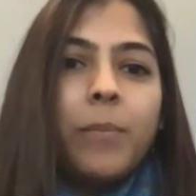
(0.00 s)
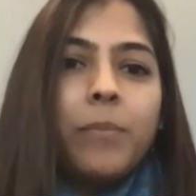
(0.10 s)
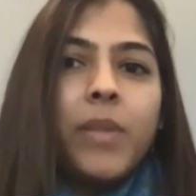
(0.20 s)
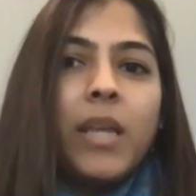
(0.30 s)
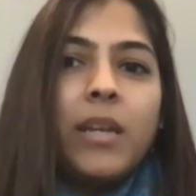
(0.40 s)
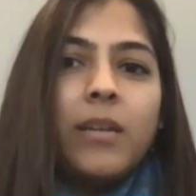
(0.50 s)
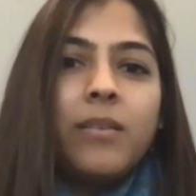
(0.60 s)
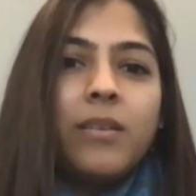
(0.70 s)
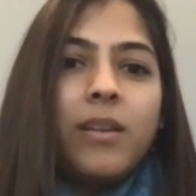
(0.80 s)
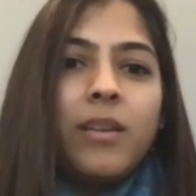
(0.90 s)

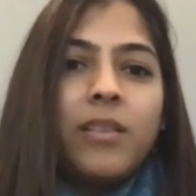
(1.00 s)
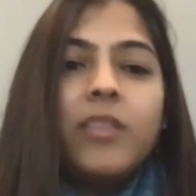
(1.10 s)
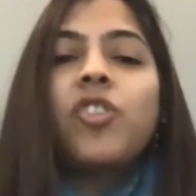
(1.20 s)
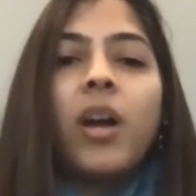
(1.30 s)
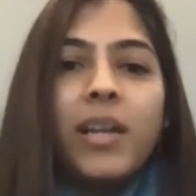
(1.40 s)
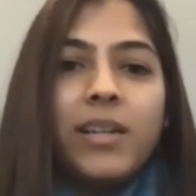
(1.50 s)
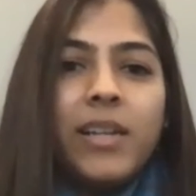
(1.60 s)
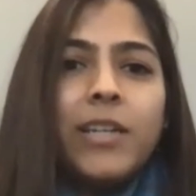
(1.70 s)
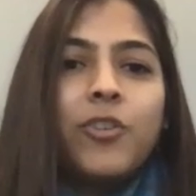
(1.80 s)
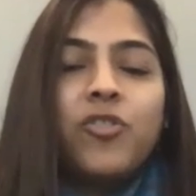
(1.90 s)
in
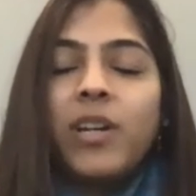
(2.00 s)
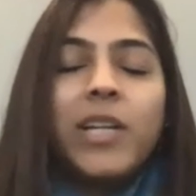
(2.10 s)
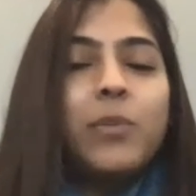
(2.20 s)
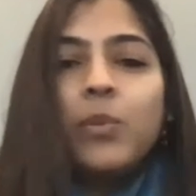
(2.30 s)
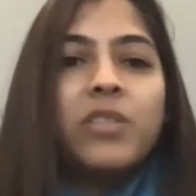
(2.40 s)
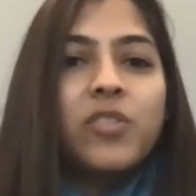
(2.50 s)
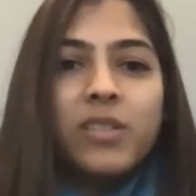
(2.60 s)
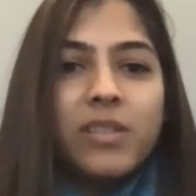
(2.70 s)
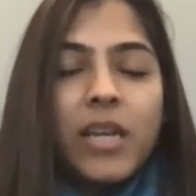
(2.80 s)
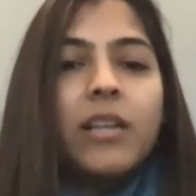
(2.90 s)
a child was
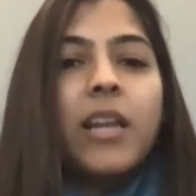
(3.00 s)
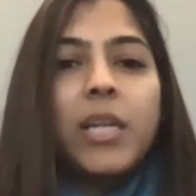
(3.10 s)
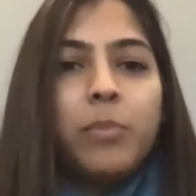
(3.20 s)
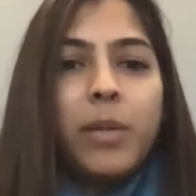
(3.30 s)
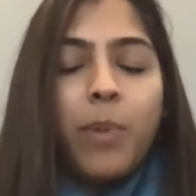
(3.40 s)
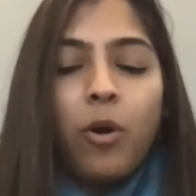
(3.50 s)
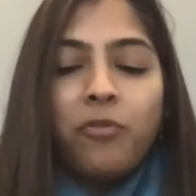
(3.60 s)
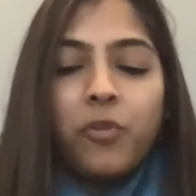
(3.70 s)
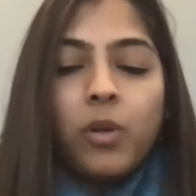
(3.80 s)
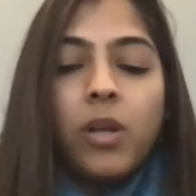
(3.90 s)
just incredibly
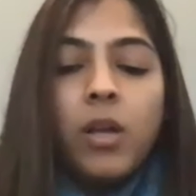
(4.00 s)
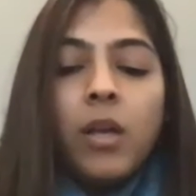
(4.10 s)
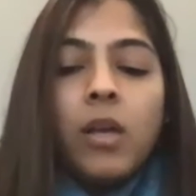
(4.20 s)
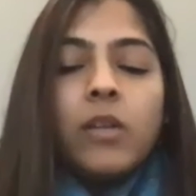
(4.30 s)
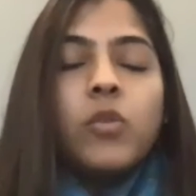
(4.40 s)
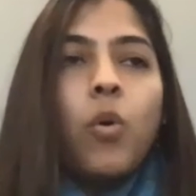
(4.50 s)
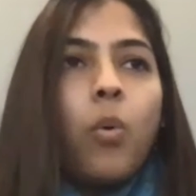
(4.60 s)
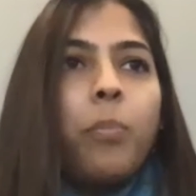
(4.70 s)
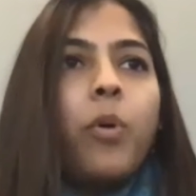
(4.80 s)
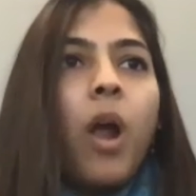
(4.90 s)
powerful.
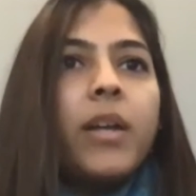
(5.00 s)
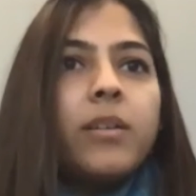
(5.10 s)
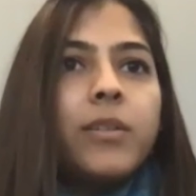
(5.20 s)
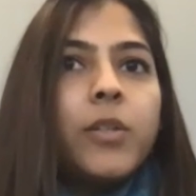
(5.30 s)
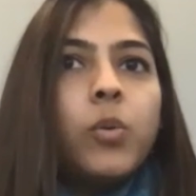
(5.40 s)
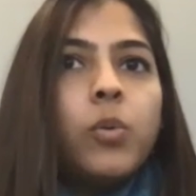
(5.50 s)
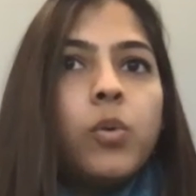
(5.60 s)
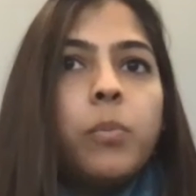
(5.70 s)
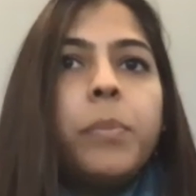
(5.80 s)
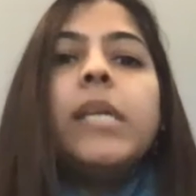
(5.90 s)
So prior
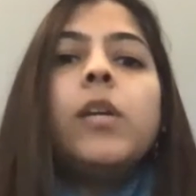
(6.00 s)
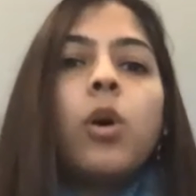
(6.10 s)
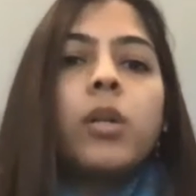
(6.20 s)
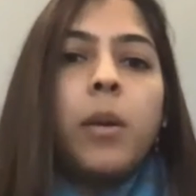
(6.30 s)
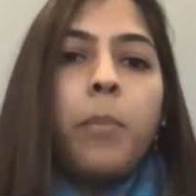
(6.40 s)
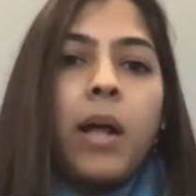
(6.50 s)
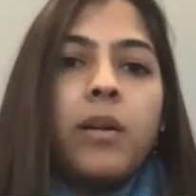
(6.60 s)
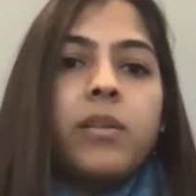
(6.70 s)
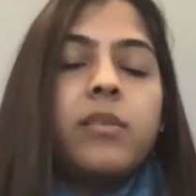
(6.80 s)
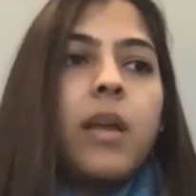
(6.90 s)
to being on
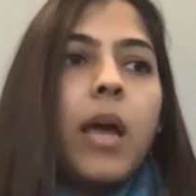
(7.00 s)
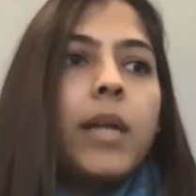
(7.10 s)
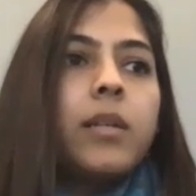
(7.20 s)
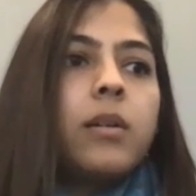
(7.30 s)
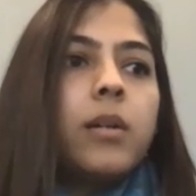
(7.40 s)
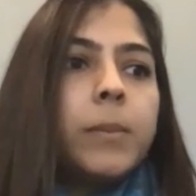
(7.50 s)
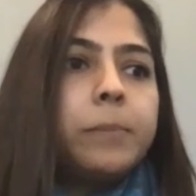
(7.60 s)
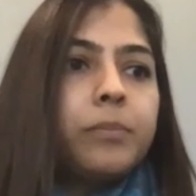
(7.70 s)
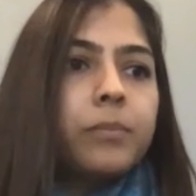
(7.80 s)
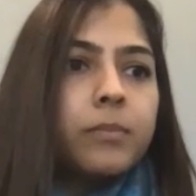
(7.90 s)
epalrestat,
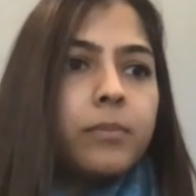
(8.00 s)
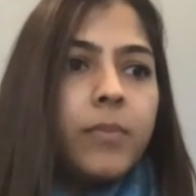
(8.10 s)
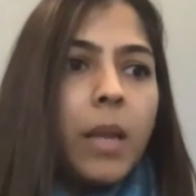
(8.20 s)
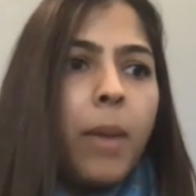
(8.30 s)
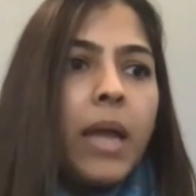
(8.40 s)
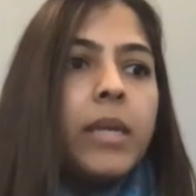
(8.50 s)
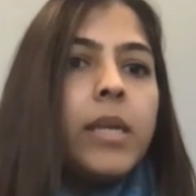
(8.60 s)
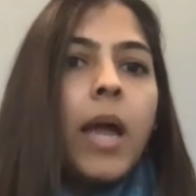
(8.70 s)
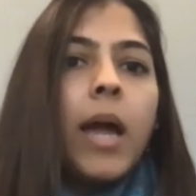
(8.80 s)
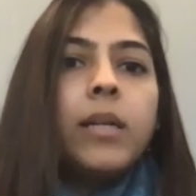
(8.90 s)
Maggie
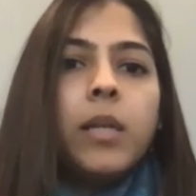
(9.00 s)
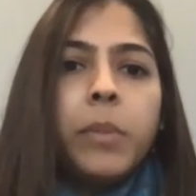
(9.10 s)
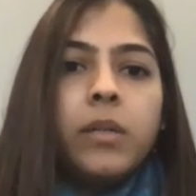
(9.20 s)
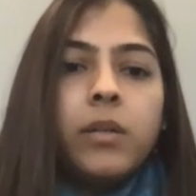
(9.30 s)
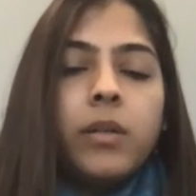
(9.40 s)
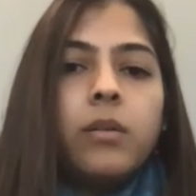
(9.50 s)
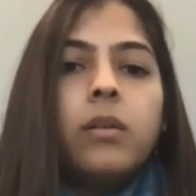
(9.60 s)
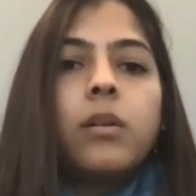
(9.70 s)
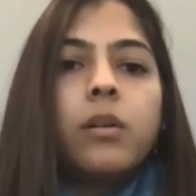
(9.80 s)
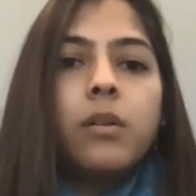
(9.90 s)
had limited
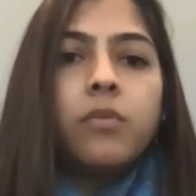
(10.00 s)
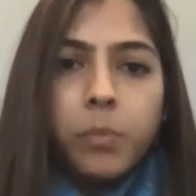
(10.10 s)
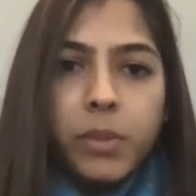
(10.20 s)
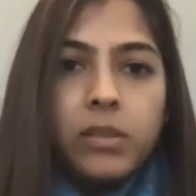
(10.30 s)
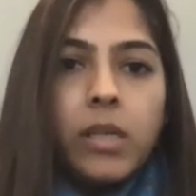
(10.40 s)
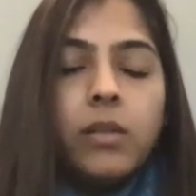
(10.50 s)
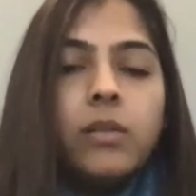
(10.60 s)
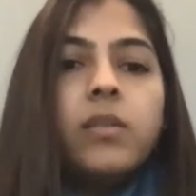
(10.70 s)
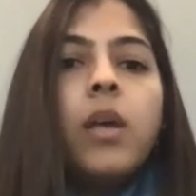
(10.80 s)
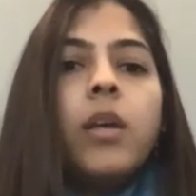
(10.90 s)
verbal skills.
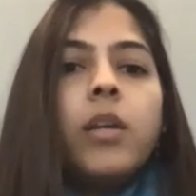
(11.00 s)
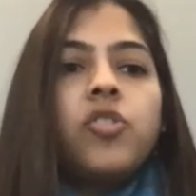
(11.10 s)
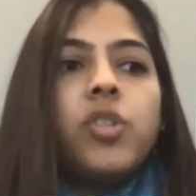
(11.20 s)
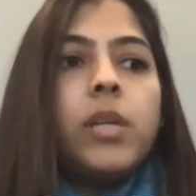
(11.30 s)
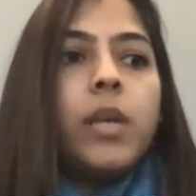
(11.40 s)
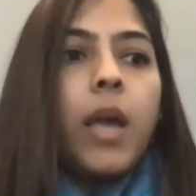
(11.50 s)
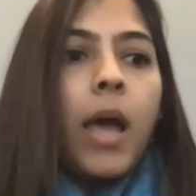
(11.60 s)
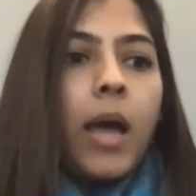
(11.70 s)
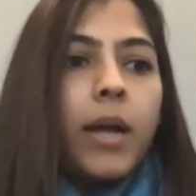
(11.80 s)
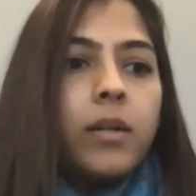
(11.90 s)
She
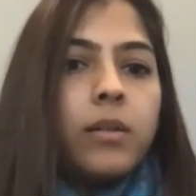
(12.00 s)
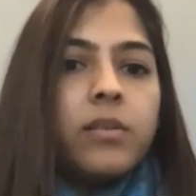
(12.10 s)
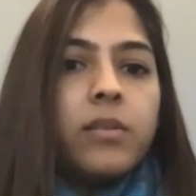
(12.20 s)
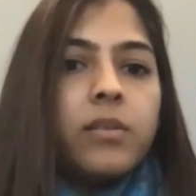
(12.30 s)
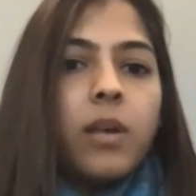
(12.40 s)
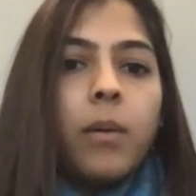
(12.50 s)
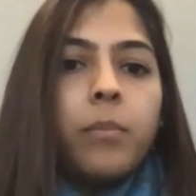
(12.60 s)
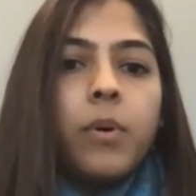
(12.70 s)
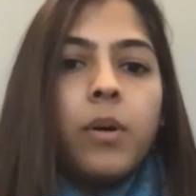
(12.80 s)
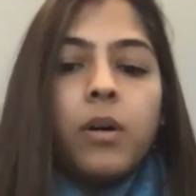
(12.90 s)
had some